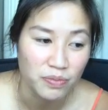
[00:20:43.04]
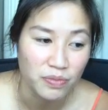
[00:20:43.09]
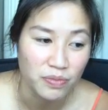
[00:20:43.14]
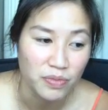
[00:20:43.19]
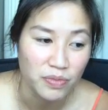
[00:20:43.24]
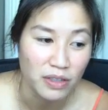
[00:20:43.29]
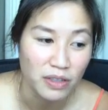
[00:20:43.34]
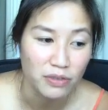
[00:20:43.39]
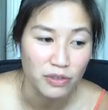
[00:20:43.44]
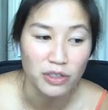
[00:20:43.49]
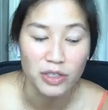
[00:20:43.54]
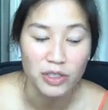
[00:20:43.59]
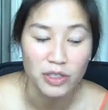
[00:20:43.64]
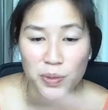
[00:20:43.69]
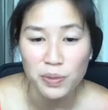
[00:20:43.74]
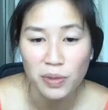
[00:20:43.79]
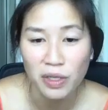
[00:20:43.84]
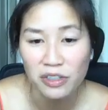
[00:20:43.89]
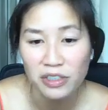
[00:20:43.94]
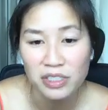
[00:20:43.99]
if you're on a
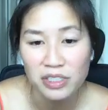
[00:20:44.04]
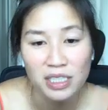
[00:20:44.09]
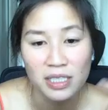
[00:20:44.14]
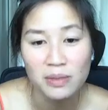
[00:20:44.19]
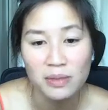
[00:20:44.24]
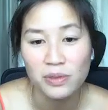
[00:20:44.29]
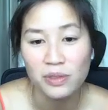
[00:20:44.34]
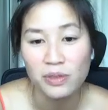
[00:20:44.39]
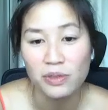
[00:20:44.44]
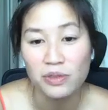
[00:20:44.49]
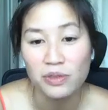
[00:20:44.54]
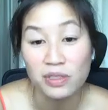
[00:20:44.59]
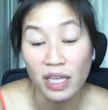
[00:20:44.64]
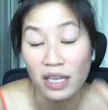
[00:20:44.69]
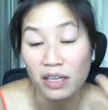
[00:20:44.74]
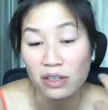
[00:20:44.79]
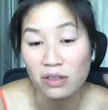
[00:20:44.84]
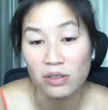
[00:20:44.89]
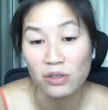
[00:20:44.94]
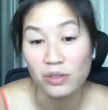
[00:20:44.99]
smaller team, you'll
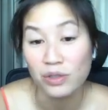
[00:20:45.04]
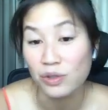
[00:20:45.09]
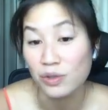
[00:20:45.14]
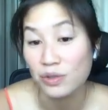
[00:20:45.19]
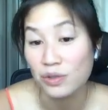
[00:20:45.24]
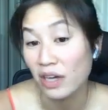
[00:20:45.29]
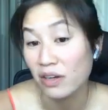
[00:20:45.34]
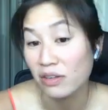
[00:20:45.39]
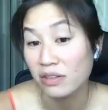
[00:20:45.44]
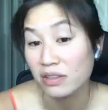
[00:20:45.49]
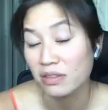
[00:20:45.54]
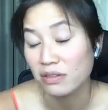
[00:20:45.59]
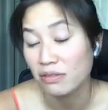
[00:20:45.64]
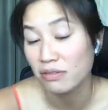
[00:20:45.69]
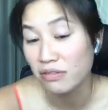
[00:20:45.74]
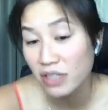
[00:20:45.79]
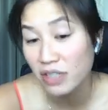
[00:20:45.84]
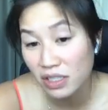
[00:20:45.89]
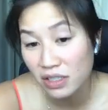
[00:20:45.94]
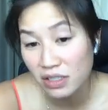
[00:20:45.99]
cycle who's out in the
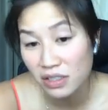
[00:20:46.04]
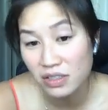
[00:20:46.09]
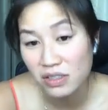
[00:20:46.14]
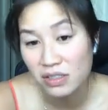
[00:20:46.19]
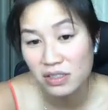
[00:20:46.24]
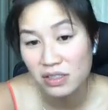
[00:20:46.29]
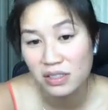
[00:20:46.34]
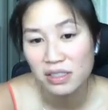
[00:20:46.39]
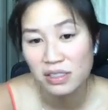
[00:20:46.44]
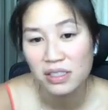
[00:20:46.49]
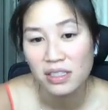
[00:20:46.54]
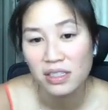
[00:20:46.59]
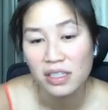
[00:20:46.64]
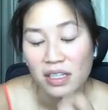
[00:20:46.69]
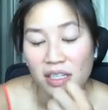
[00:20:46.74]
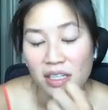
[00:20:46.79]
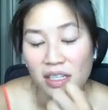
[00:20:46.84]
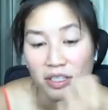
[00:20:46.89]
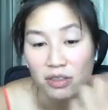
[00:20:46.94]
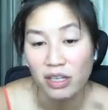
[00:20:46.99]
field.
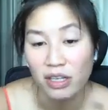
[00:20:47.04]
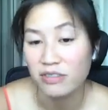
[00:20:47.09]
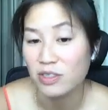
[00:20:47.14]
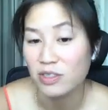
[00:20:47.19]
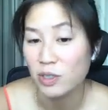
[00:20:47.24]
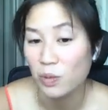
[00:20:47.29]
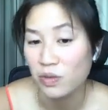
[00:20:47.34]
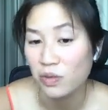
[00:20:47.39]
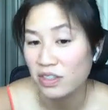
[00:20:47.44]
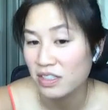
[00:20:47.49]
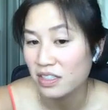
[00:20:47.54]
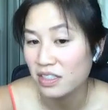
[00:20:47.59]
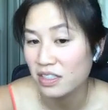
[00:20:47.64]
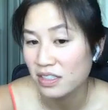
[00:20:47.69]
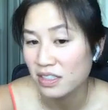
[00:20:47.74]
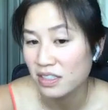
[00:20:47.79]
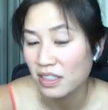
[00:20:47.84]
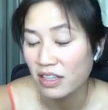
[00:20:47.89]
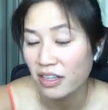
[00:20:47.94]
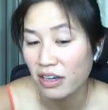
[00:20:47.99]
You'll have someone
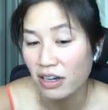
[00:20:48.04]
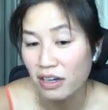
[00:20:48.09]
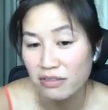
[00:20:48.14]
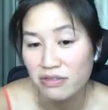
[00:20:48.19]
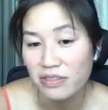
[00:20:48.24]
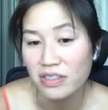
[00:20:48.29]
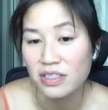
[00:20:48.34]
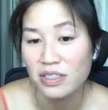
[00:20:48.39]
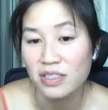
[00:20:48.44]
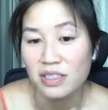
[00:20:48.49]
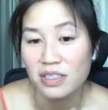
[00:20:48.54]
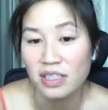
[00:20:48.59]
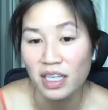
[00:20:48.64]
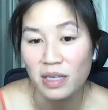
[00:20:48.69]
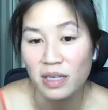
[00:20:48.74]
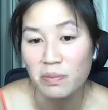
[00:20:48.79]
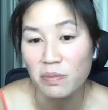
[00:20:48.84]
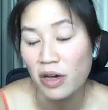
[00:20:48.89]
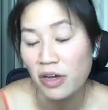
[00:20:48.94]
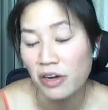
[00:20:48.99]
in the office like
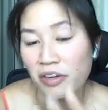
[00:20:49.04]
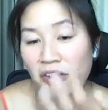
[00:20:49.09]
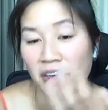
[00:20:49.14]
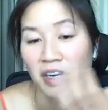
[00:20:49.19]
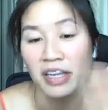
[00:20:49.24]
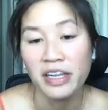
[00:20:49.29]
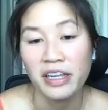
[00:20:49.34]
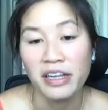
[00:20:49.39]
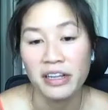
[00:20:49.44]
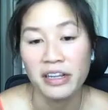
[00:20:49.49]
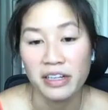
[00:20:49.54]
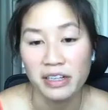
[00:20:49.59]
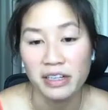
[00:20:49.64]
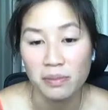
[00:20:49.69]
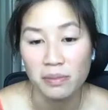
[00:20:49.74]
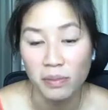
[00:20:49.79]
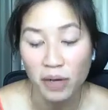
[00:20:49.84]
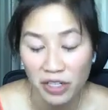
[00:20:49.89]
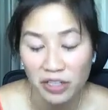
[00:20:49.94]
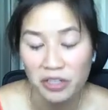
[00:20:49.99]
monitoring
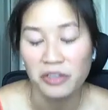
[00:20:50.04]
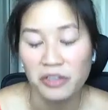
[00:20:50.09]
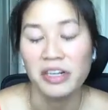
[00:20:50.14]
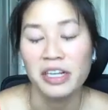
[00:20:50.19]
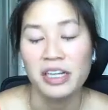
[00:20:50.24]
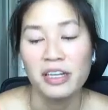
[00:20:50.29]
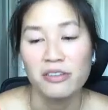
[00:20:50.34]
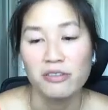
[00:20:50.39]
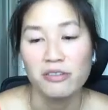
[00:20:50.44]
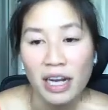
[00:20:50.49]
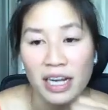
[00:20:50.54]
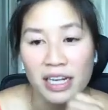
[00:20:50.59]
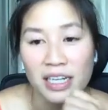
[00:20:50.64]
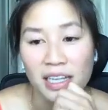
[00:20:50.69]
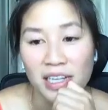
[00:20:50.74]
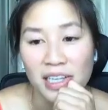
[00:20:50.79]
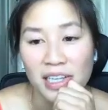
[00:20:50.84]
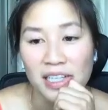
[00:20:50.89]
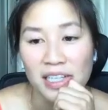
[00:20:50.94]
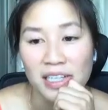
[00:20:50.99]
and
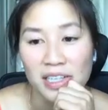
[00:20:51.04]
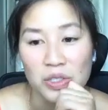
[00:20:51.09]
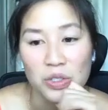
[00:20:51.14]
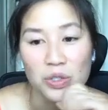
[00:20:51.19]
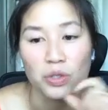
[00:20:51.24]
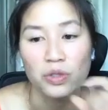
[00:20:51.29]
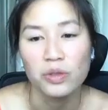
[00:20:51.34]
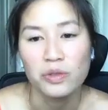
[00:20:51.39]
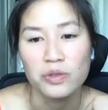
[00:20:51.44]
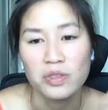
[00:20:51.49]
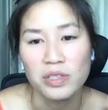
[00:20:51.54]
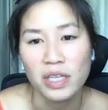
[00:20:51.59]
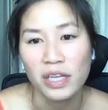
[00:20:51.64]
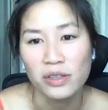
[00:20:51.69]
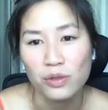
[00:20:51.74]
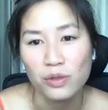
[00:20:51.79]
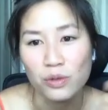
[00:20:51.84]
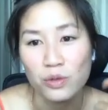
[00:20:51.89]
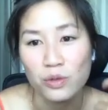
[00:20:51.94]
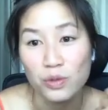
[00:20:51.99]
writing, and so they'll
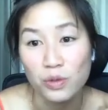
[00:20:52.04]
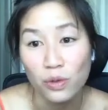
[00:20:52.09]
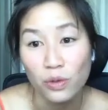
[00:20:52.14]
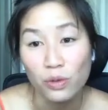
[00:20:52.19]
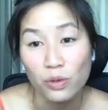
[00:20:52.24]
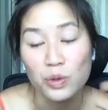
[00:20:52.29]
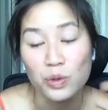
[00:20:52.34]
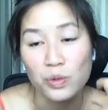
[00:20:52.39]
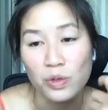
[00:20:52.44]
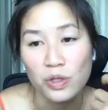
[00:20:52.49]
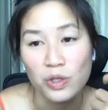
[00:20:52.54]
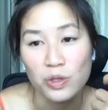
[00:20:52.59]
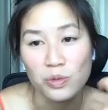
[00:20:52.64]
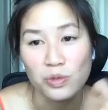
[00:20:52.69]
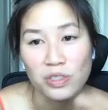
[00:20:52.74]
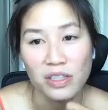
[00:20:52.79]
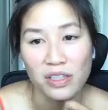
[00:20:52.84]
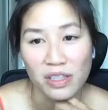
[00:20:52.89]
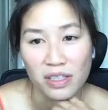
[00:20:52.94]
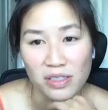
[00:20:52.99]
cycle those roles,
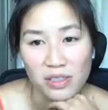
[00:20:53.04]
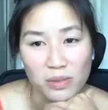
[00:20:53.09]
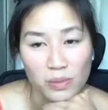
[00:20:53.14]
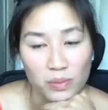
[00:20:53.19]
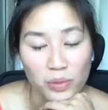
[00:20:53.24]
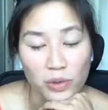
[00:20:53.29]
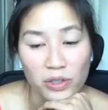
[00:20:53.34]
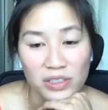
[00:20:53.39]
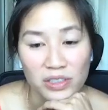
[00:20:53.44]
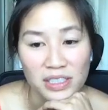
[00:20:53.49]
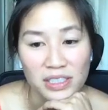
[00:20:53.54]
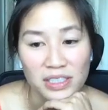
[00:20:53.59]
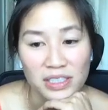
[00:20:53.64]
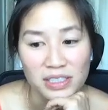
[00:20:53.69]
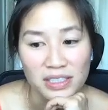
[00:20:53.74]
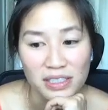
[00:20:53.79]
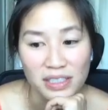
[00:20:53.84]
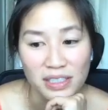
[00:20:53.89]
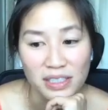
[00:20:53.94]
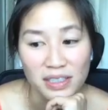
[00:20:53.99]
which I think is important
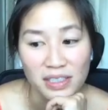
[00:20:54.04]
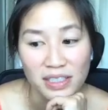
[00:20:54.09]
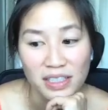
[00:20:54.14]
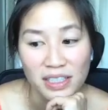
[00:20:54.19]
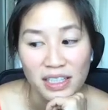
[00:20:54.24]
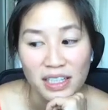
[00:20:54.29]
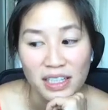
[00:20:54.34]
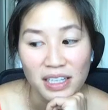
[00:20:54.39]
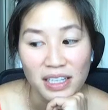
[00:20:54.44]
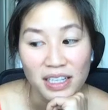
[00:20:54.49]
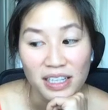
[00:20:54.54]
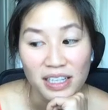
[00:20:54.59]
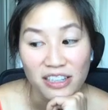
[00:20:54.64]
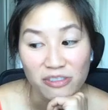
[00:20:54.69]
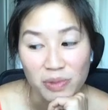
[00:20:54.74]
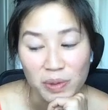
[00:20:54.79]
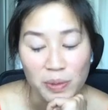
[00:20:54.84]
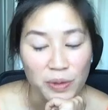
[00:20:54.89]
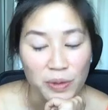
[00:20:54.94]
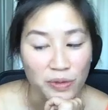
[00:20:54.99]
to give
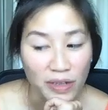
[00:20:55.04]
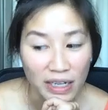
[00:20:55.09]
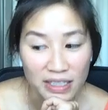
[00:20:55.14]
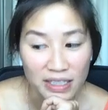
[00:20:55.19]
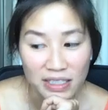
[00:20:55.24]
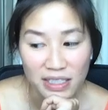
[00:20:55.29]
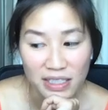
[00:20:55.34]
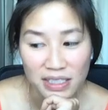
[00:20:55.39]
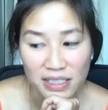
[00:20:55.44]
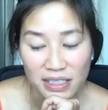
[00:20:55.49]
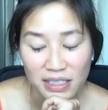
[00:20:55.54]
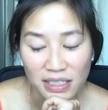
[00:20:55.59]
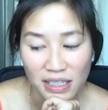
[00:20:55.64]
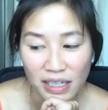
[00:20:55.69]
people rest.